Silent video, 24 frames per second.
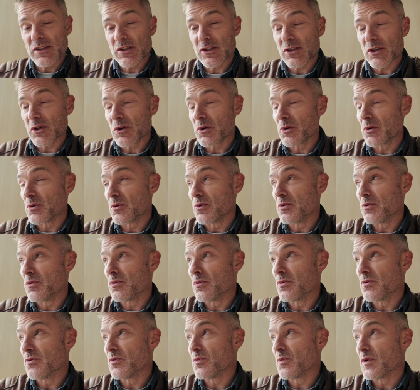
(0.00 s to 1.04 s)
So
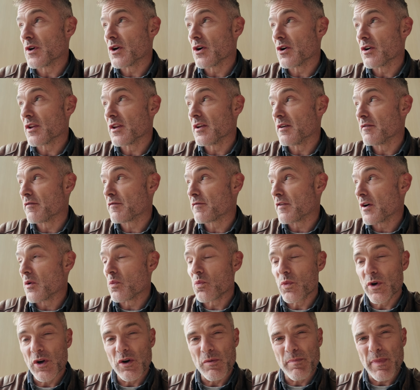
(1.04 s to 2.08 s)
we got the
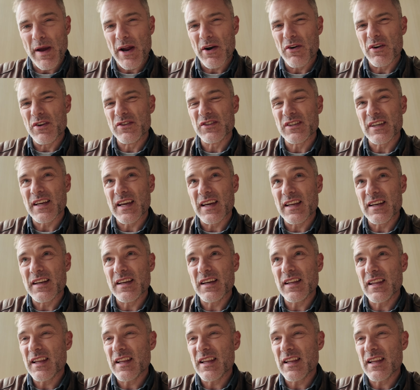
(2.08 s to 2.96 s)
front wheel bearers again.